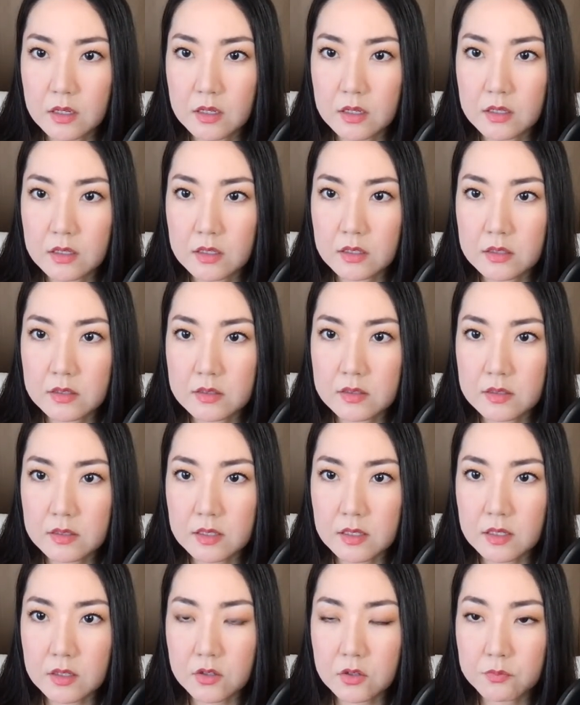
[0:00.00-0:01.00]
Let's
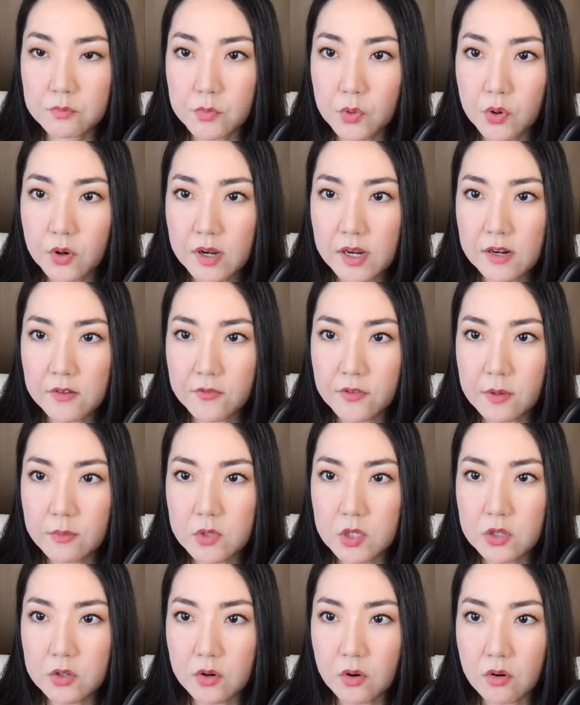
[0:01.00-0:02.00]
see. Good morning from
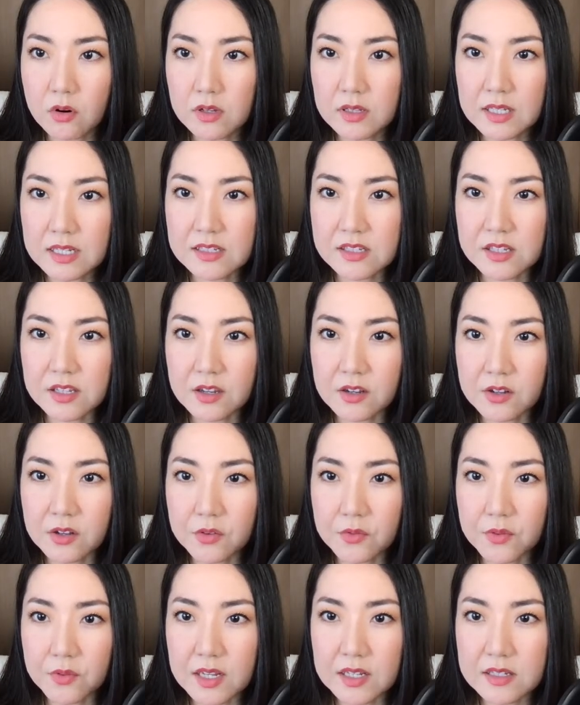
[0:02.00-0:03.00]
New Orleans, Yoko.
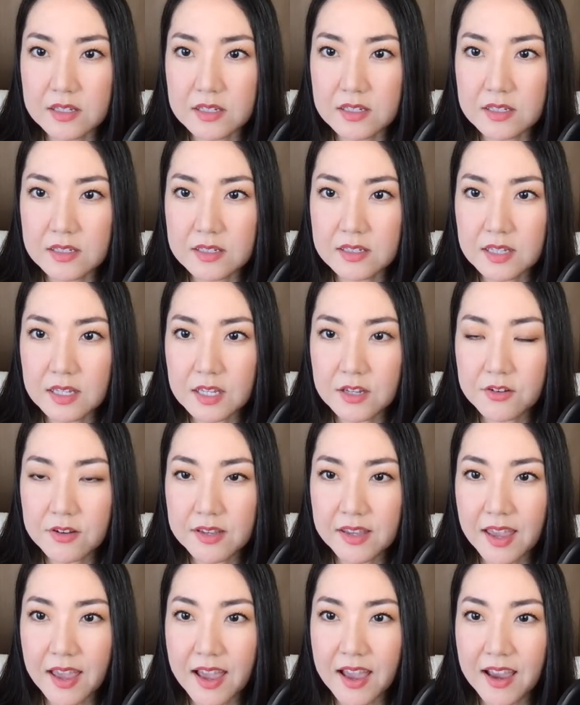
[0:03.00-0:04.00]
Great to see you
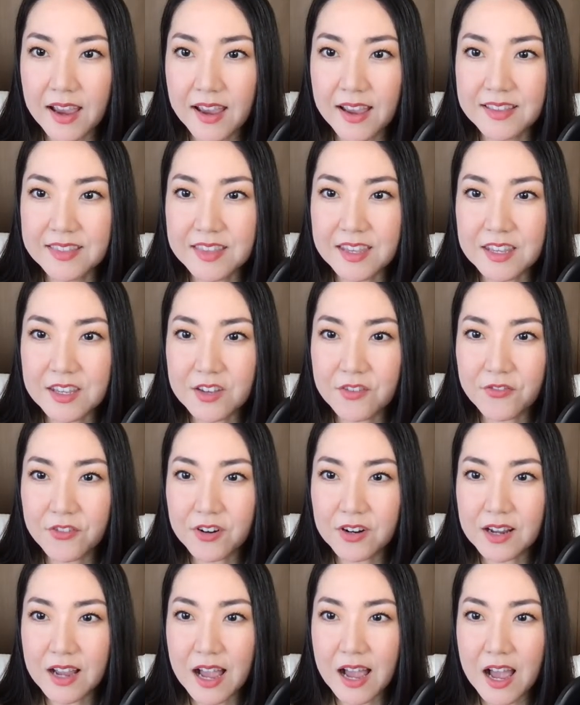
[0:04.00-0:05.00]
again. Thank you for
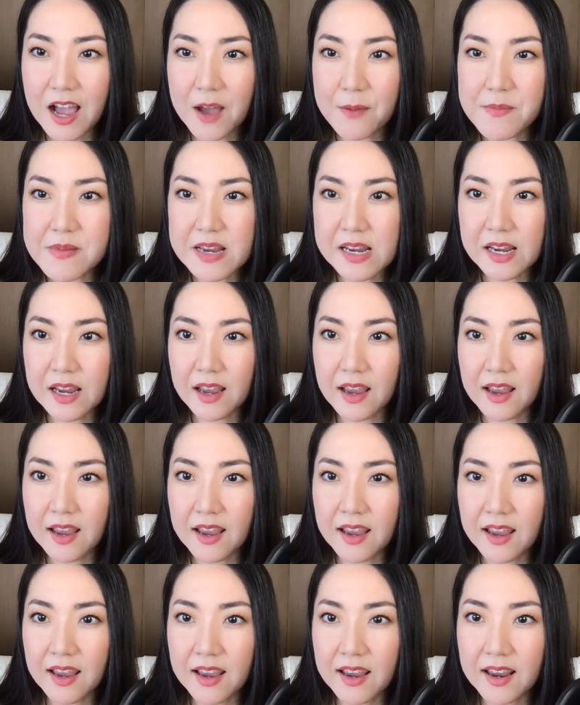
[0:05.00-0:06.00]

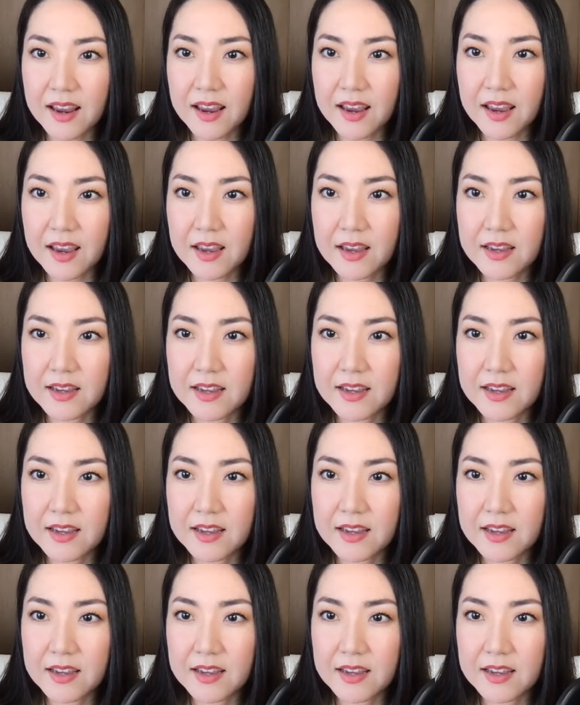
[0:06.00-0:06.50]
coming.